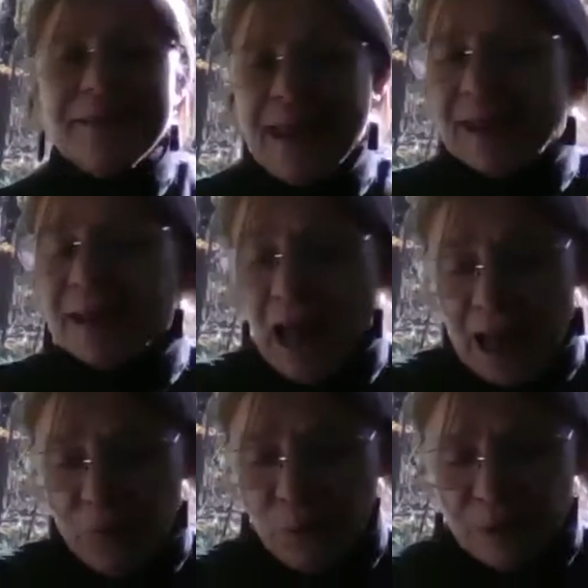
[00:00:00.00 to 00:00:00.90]
then
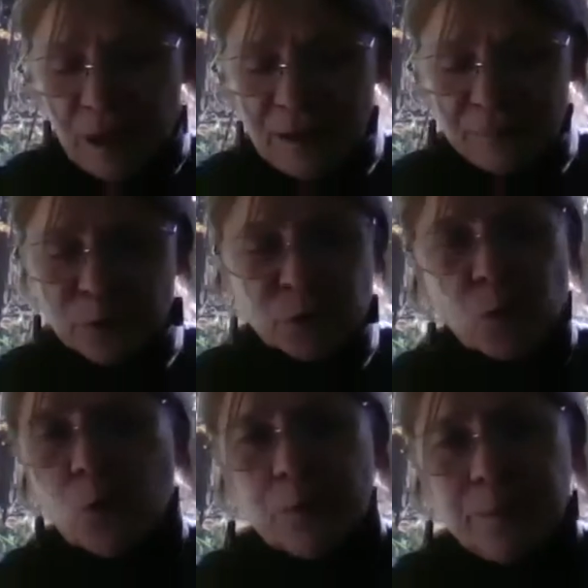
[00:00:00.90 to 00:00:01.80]
I'm
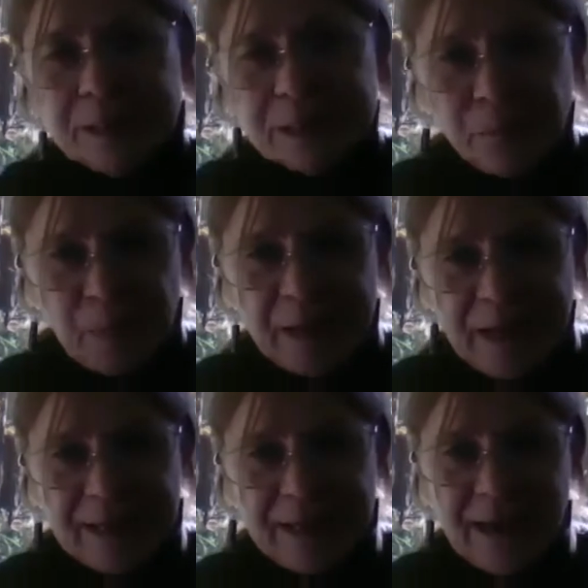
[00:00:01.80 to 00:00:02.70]
sure be
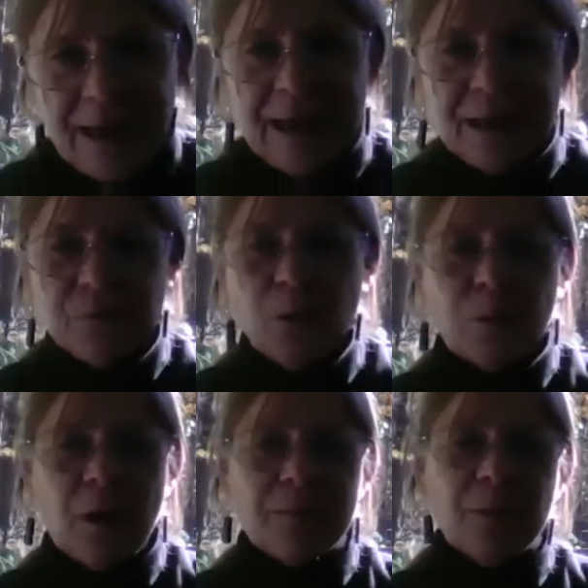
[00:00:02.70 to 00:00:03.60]
spinning, and we'll
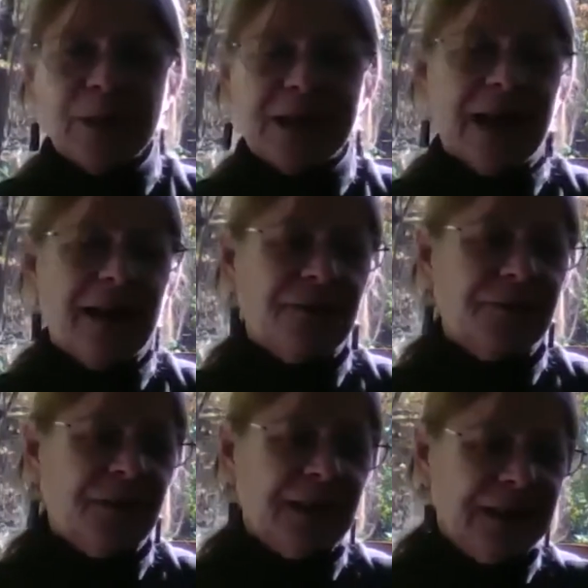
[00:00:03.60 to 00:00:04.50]
probably have,